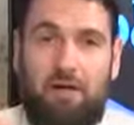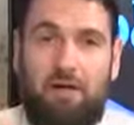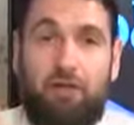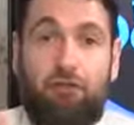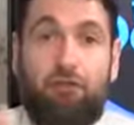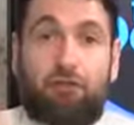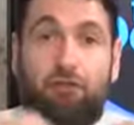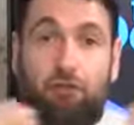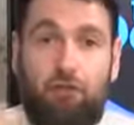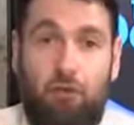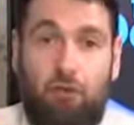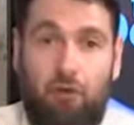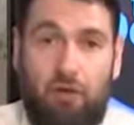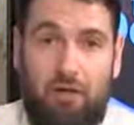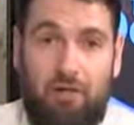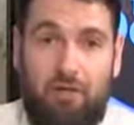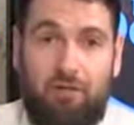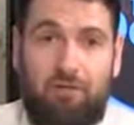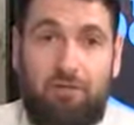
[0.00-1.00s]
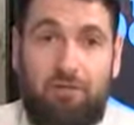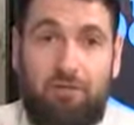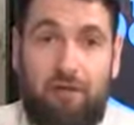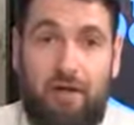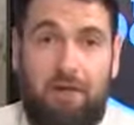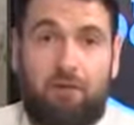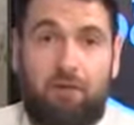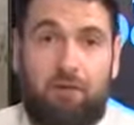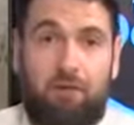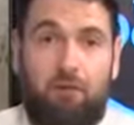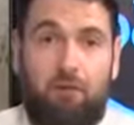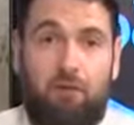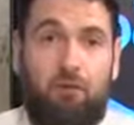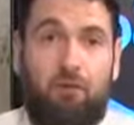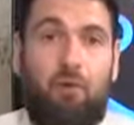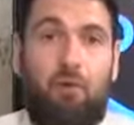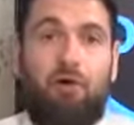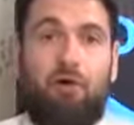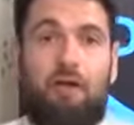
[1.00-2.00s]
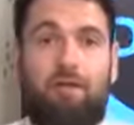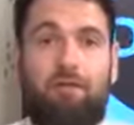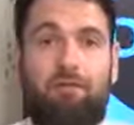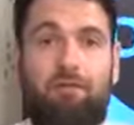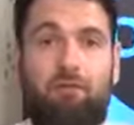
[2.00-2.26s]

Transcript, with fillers: It is growing. It's the fastest growing way of life